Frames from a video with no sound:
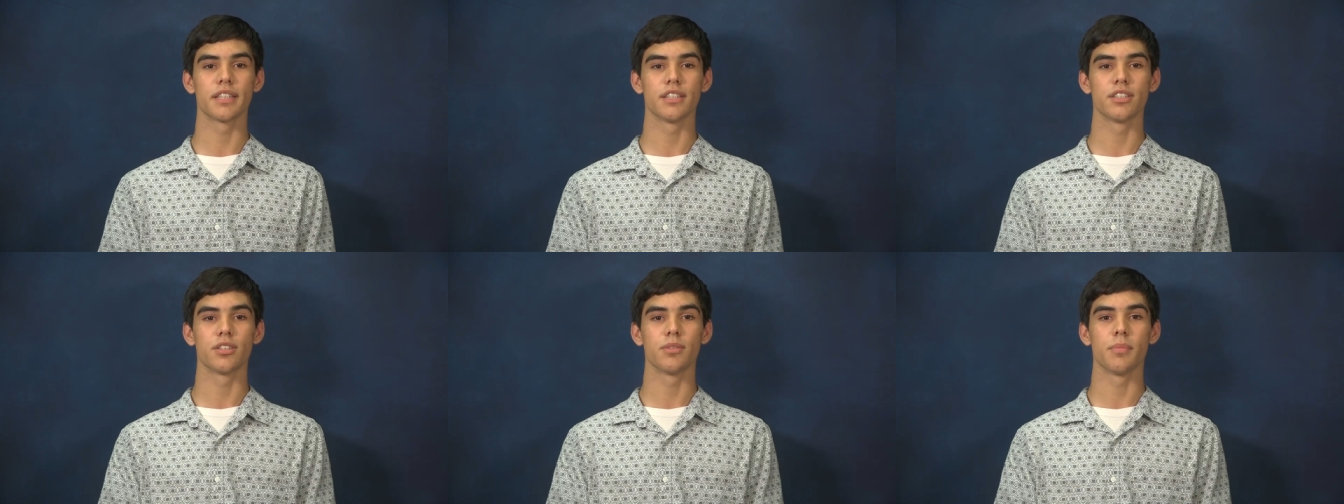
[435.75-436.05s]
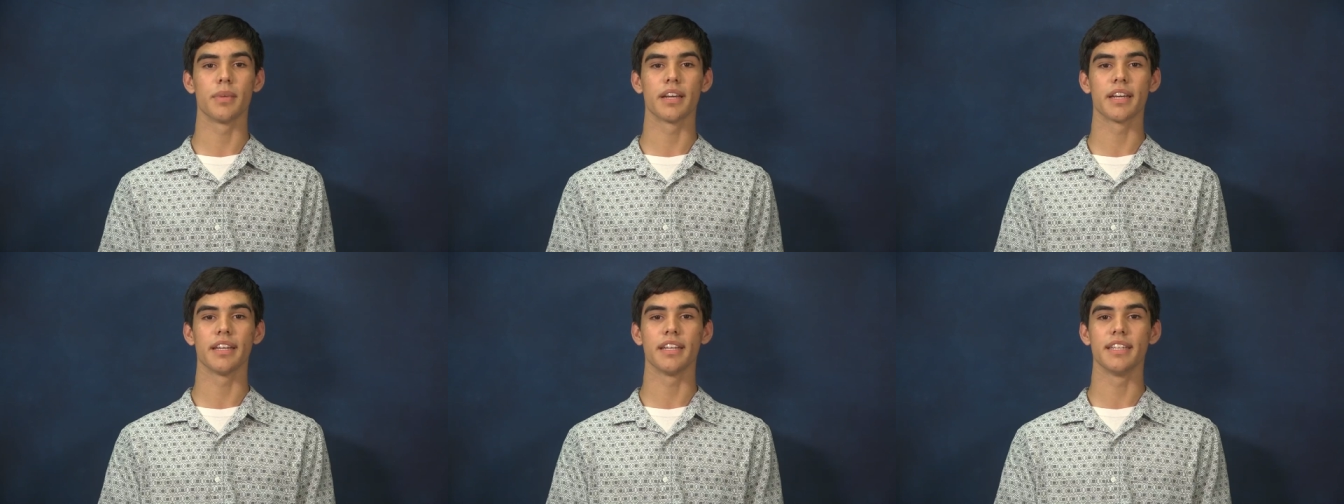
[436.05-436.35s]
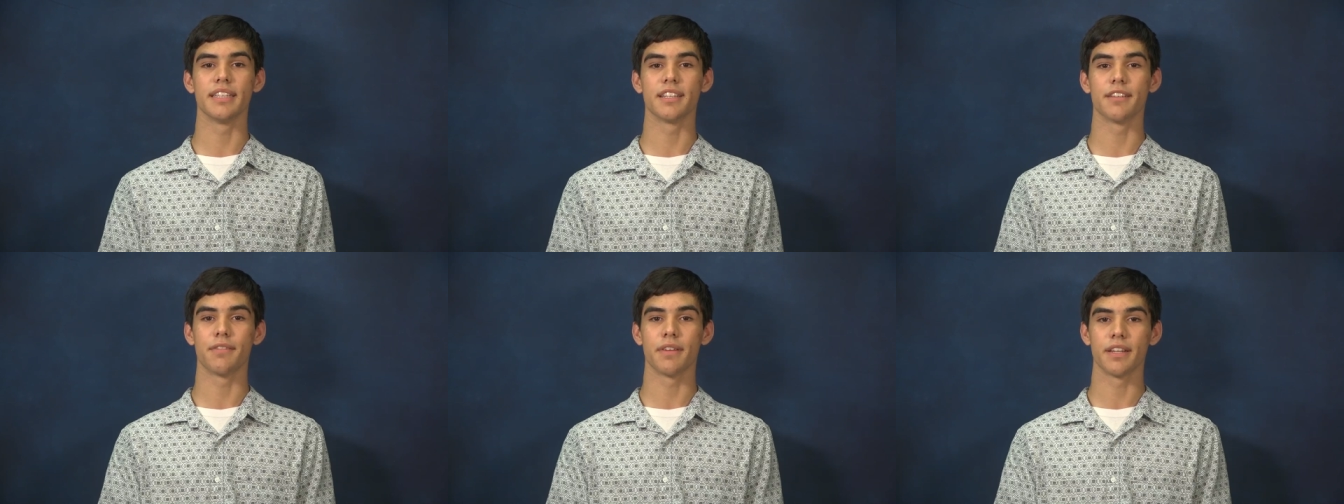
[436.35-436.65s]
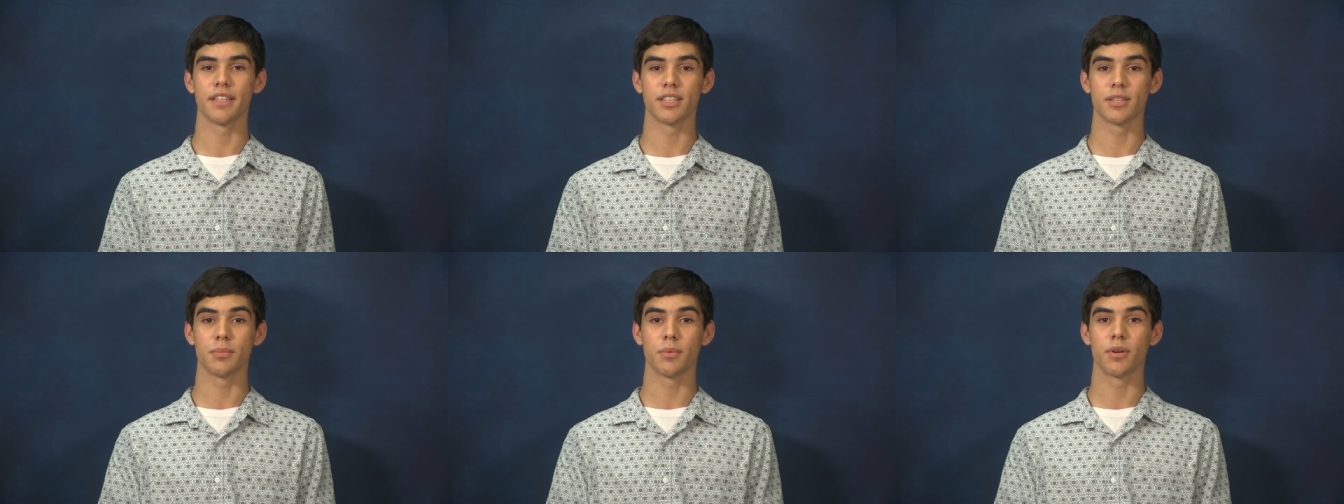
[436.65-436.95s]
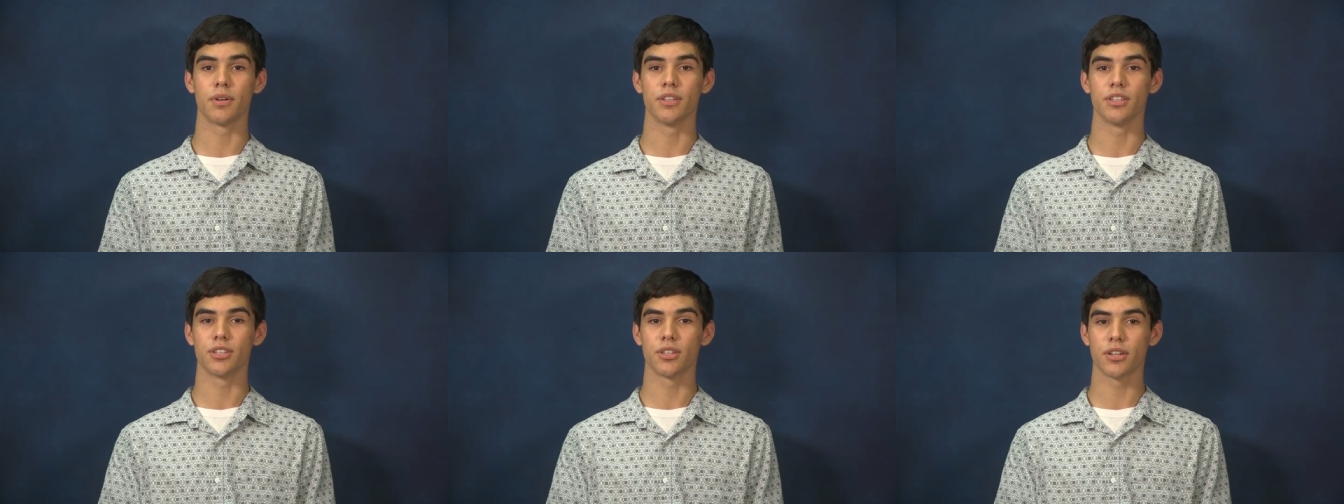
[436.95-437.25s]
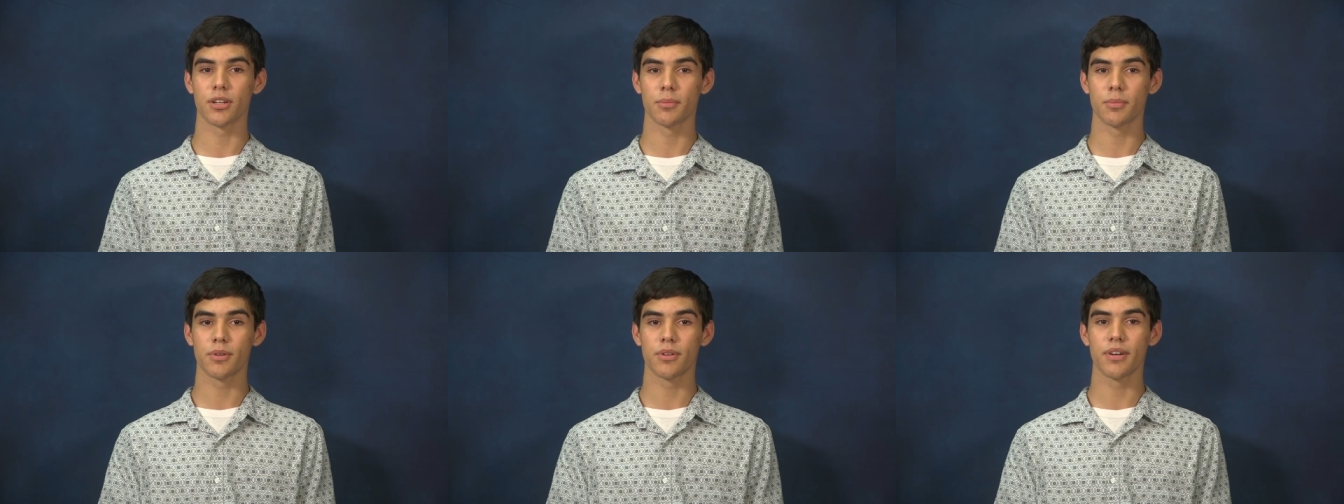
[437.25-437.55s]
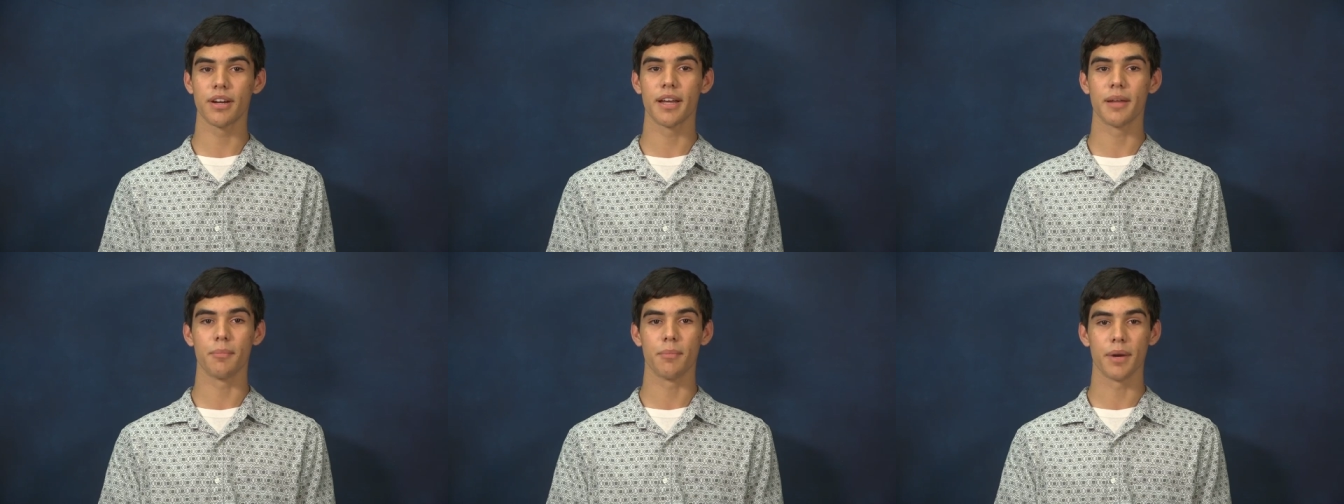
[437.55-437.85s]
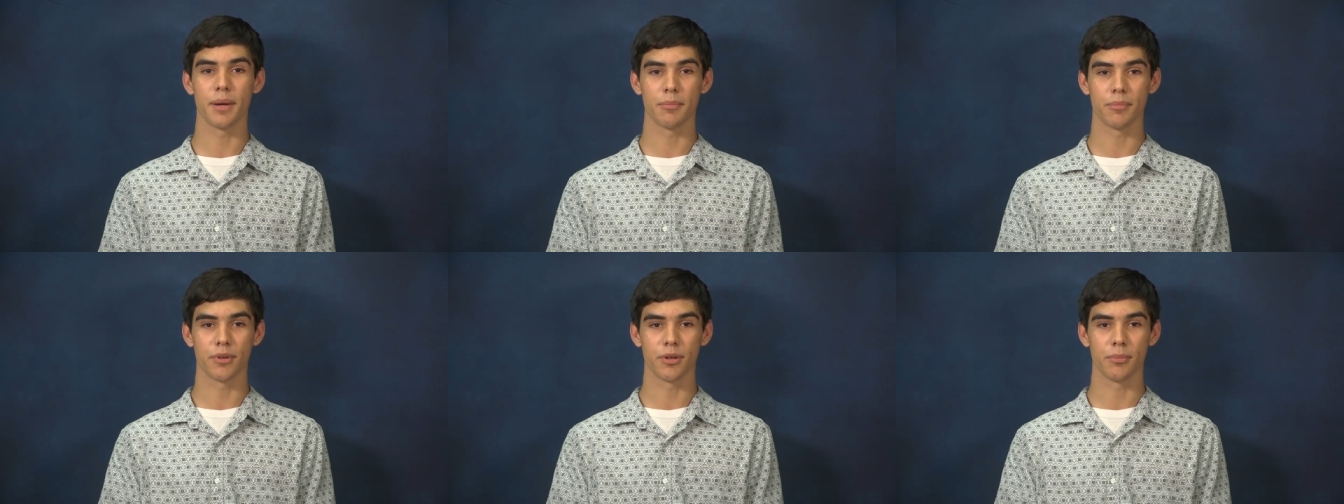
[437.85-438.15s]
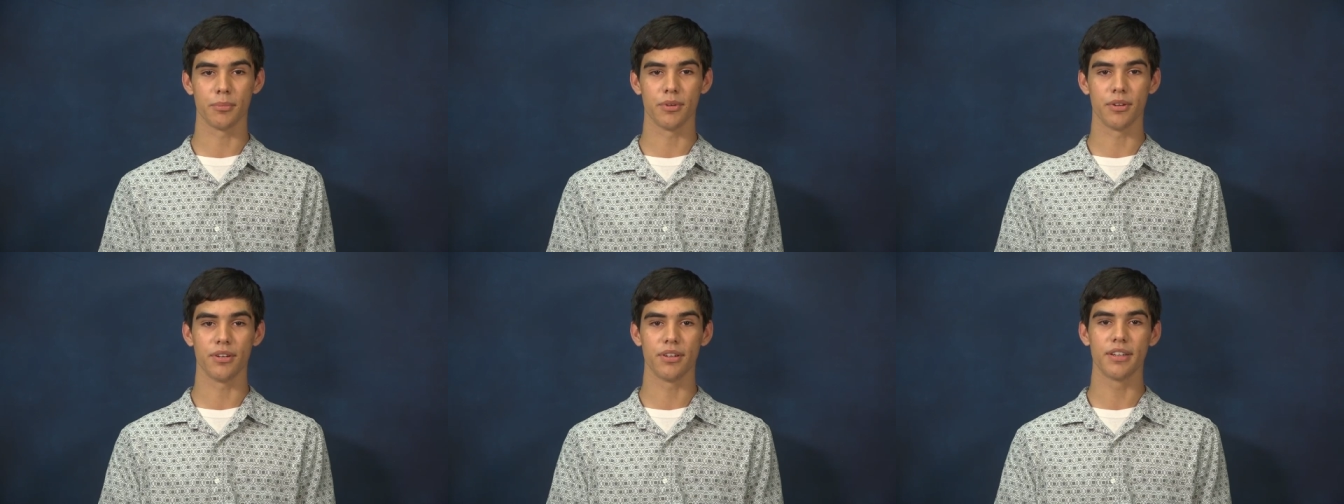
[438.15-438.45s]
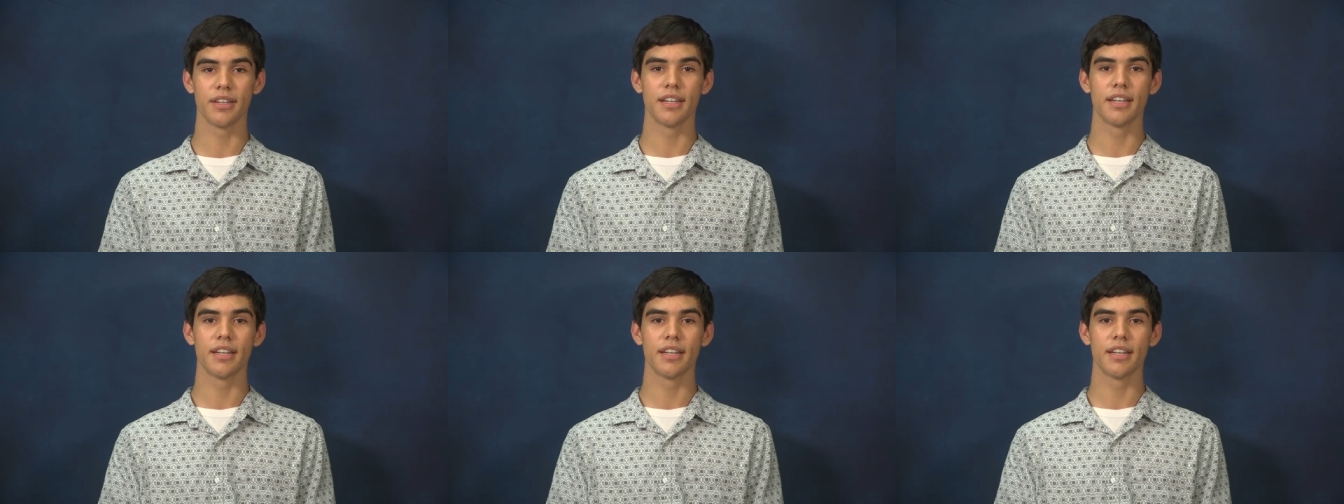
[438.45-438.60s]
into making these events more enjoyable and memorable.